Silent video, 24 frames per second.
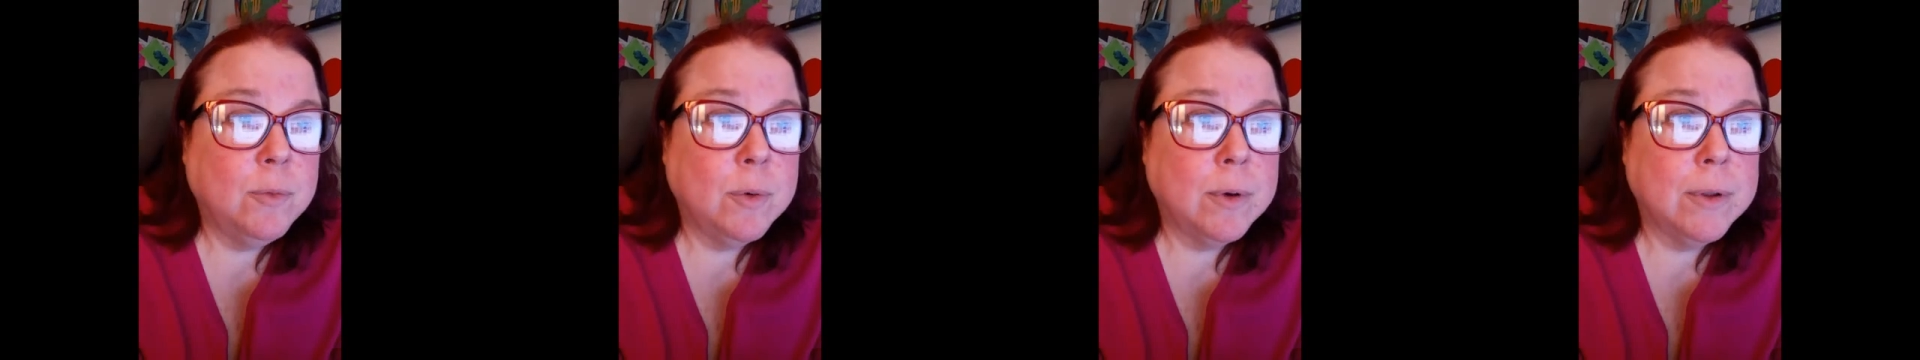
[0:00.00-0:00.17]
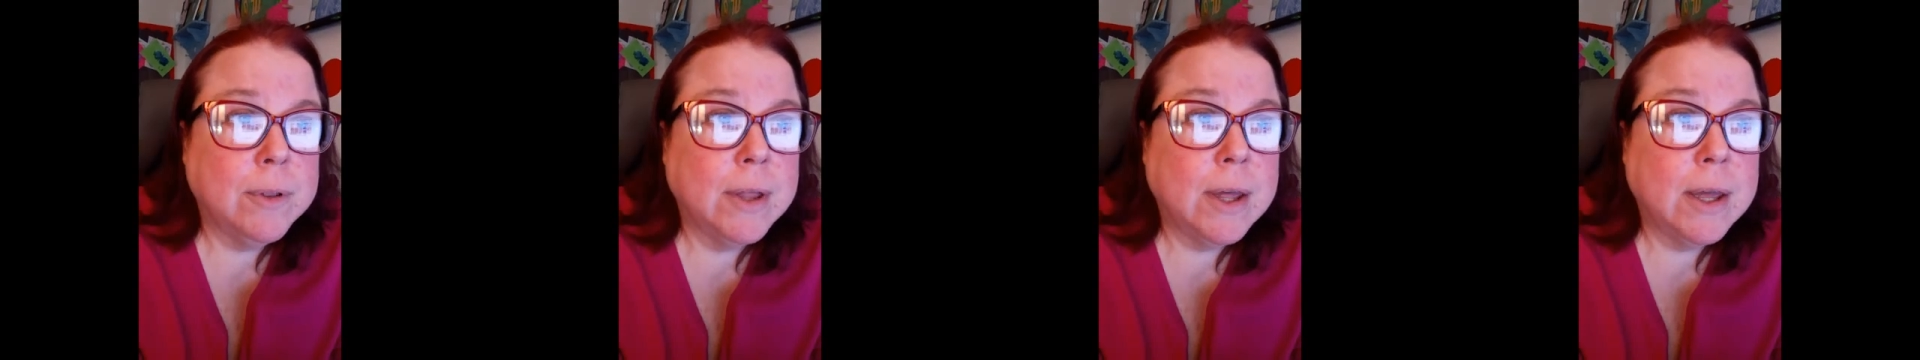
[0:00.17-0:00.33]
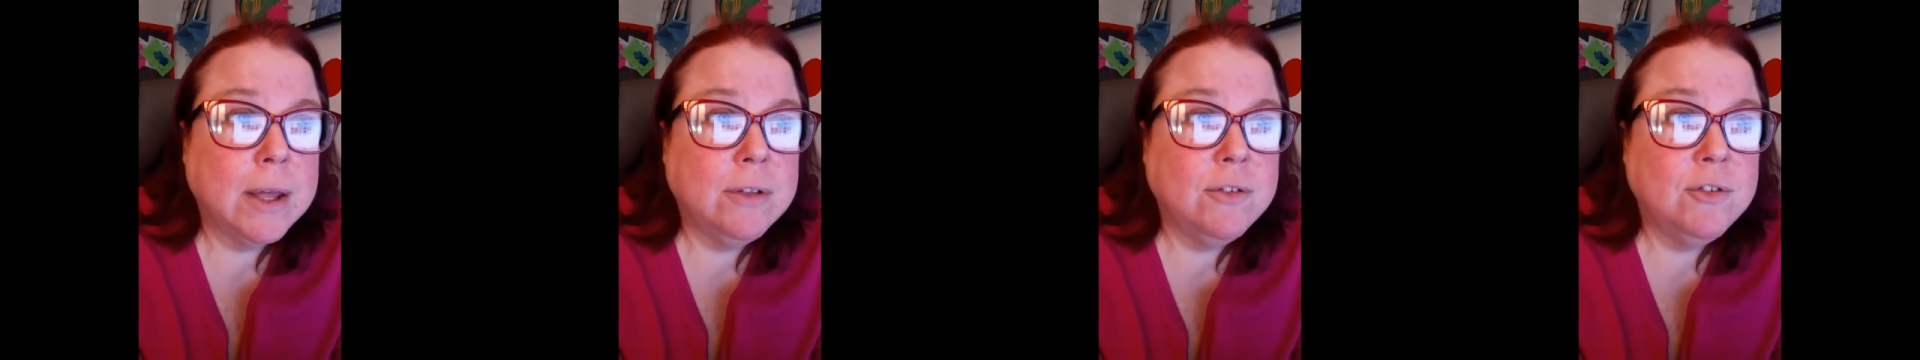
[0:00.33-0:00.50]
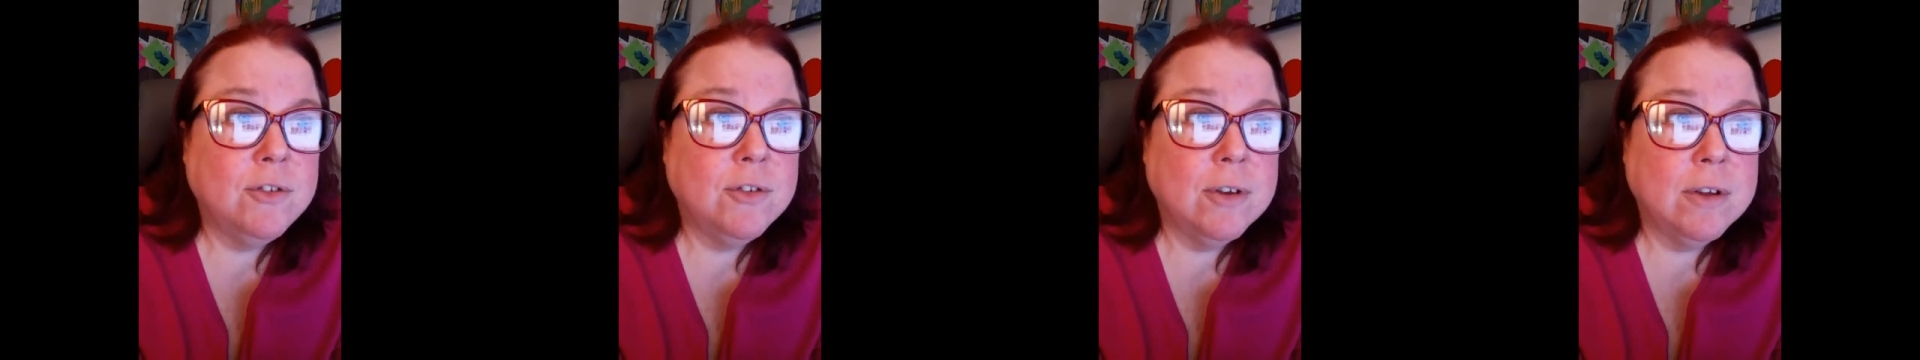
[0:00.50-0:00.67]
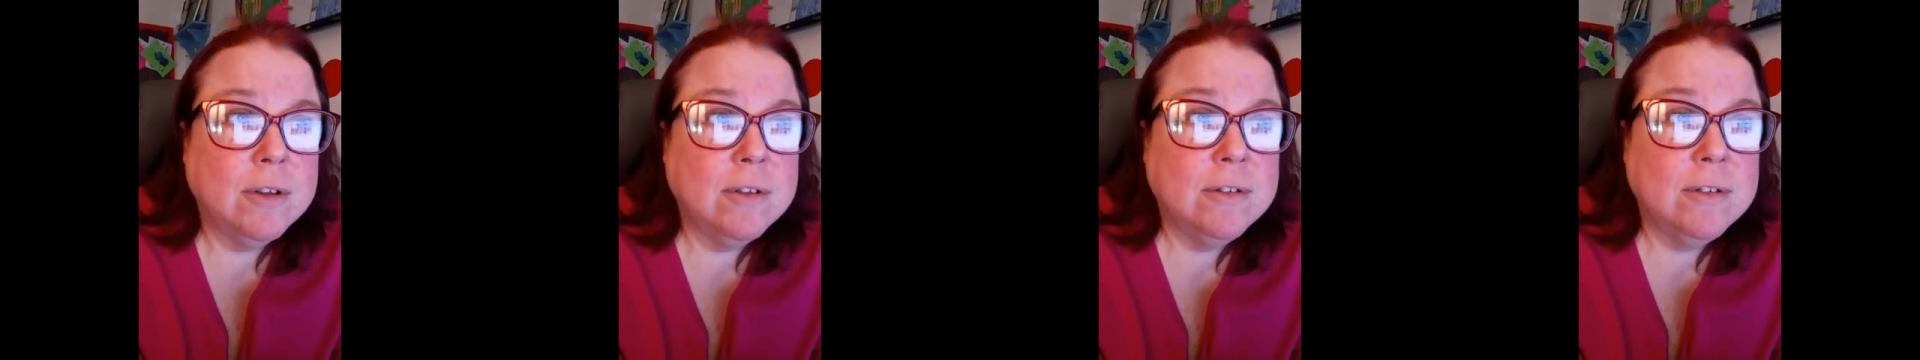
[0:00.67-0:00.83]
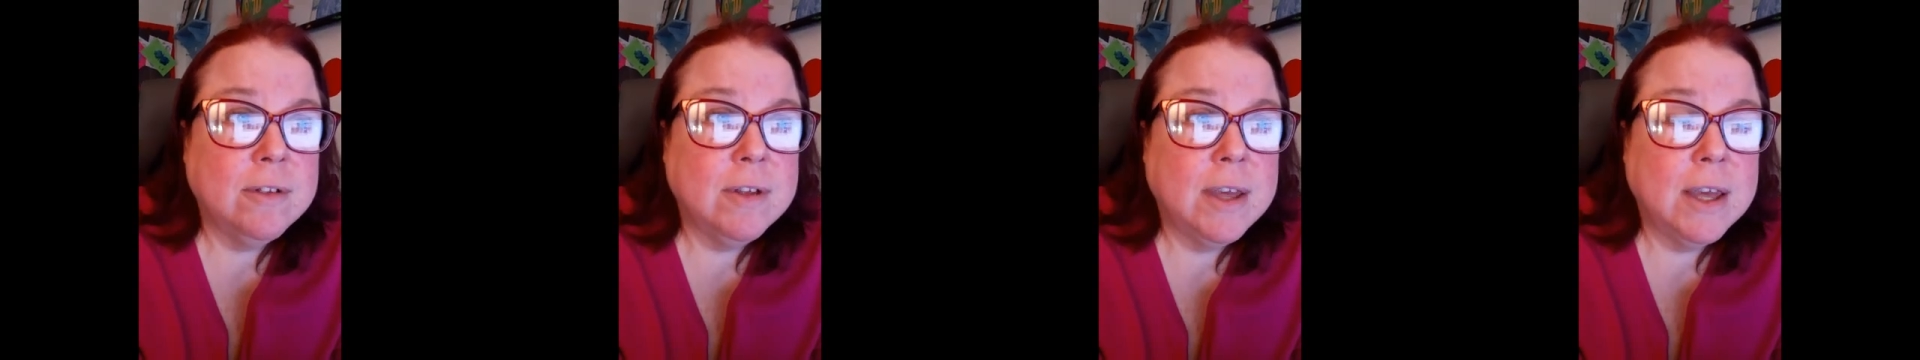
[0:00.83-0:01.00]
where they
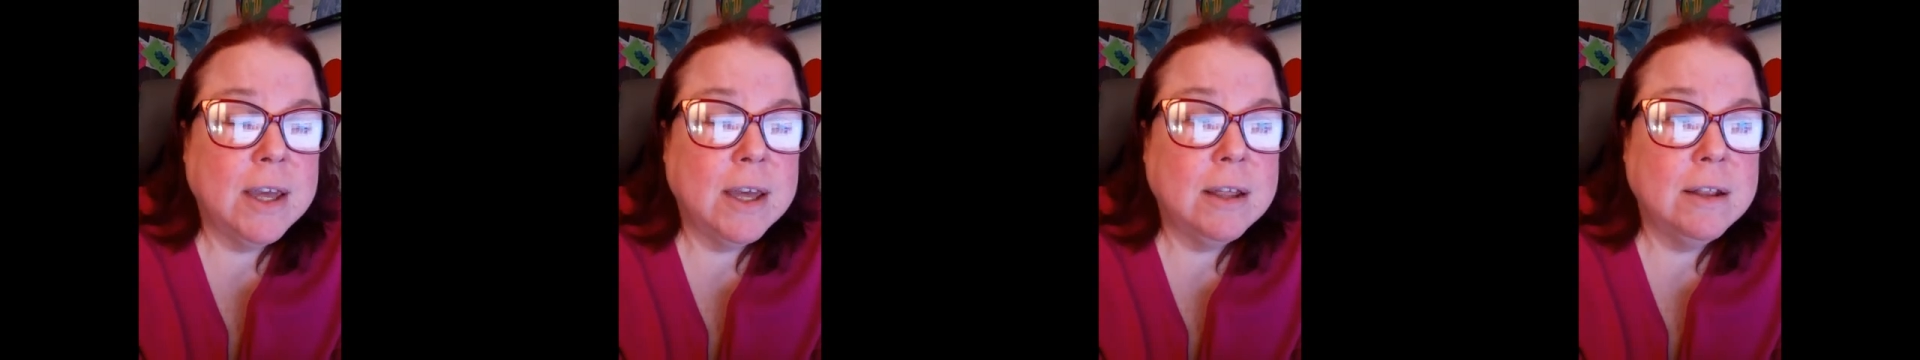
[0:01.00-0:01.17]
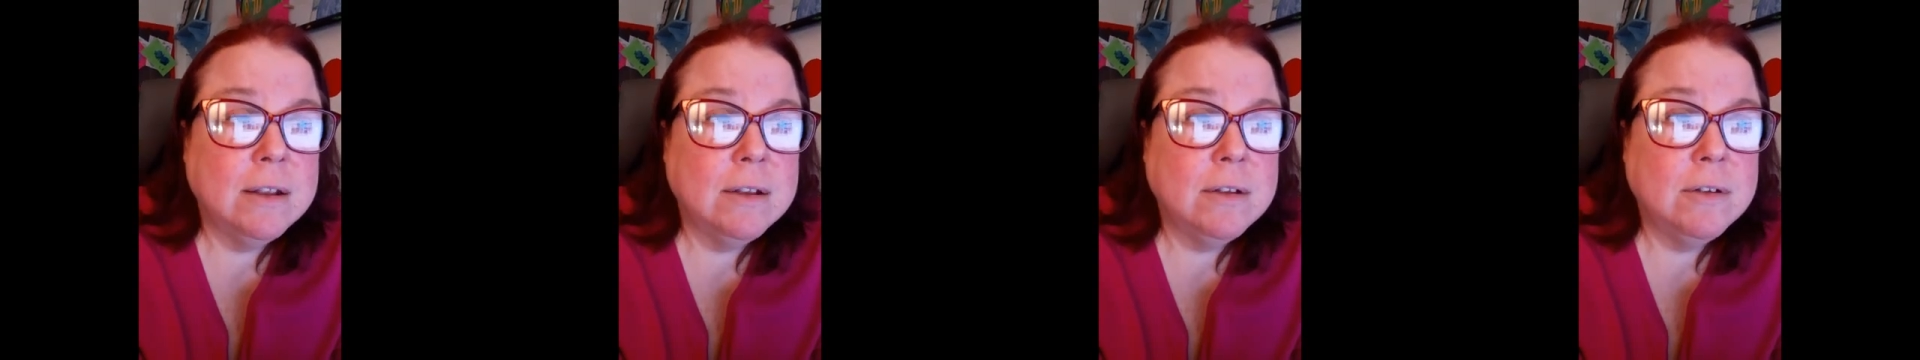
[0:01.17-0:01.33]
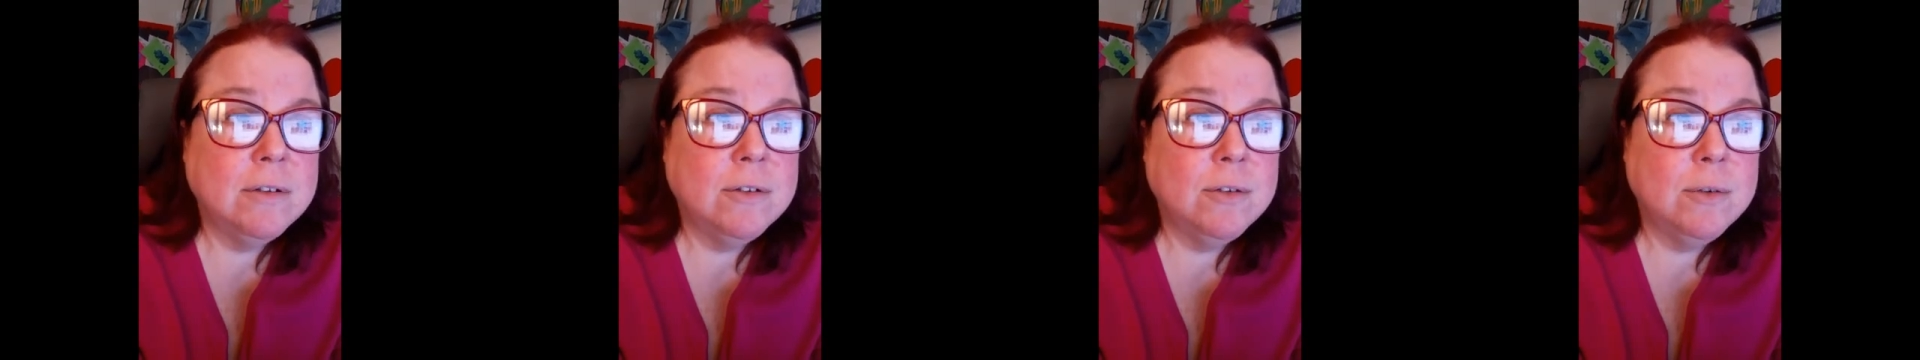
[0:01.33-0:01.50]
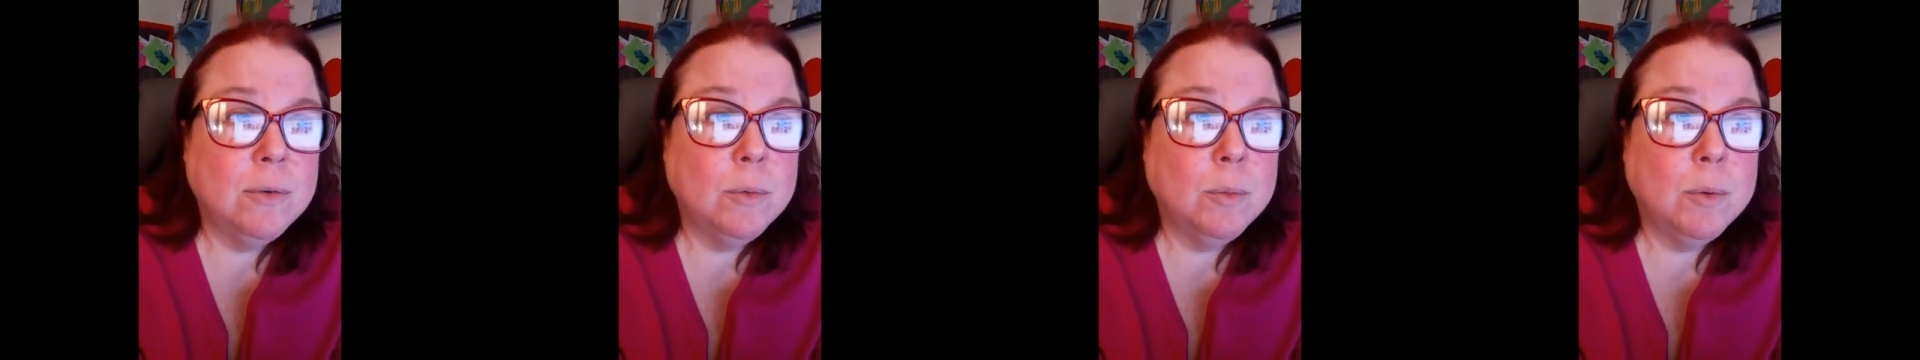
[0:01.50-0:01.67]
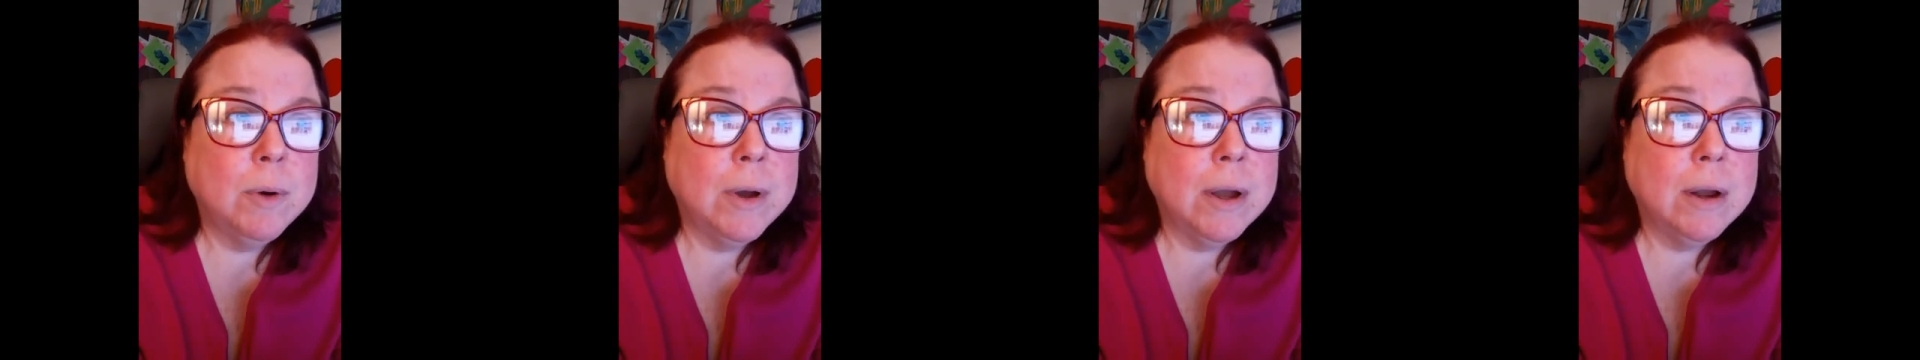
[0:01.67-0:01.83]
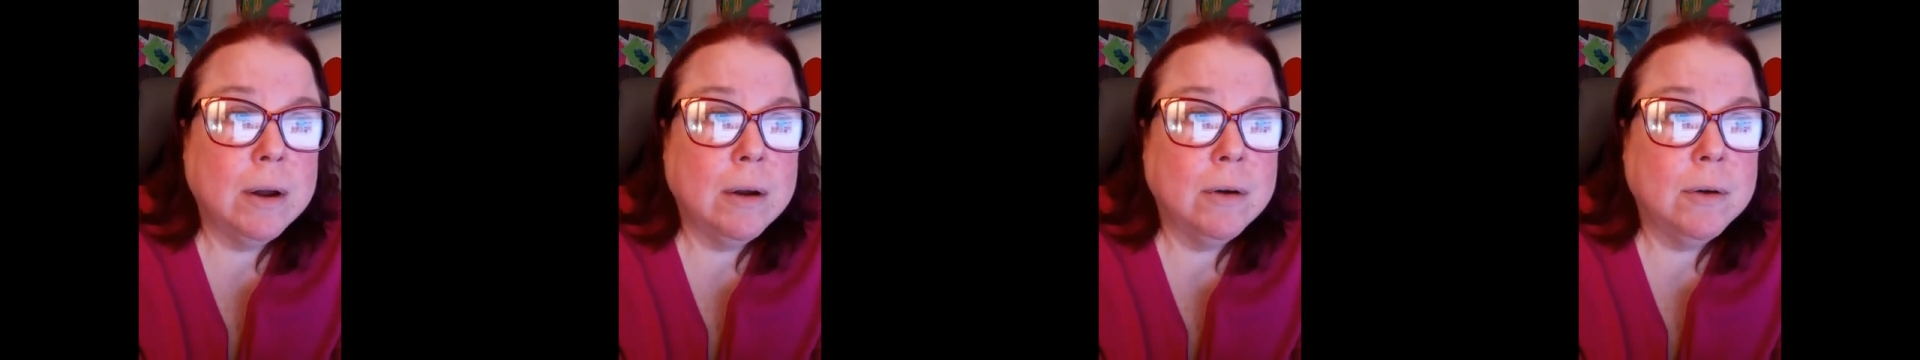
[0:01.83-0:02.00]
just get to
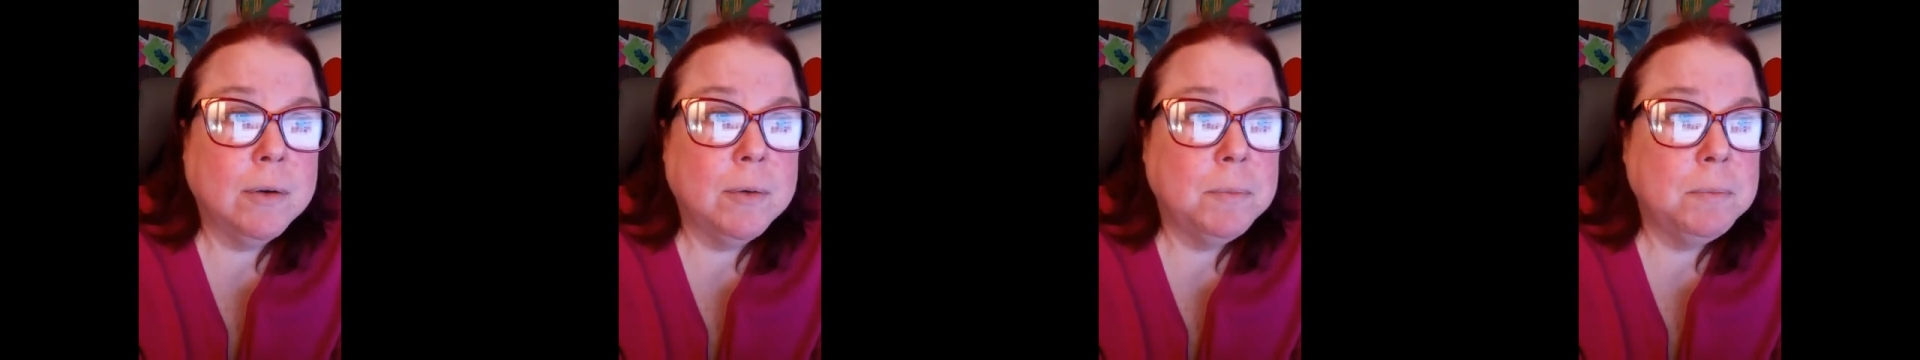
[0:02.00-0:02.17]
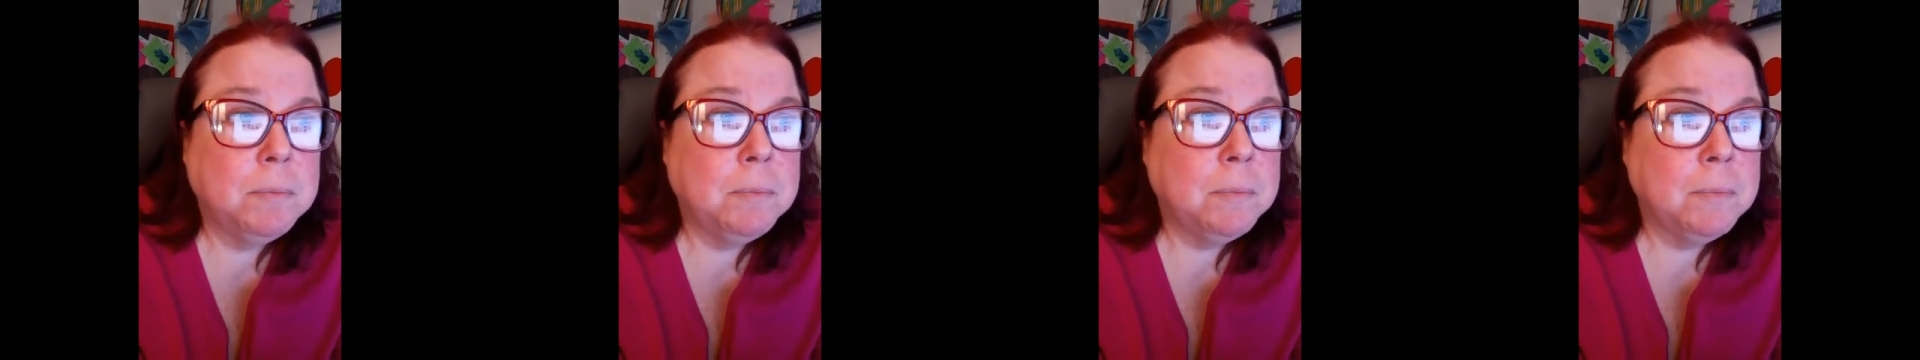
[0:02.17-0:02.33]
where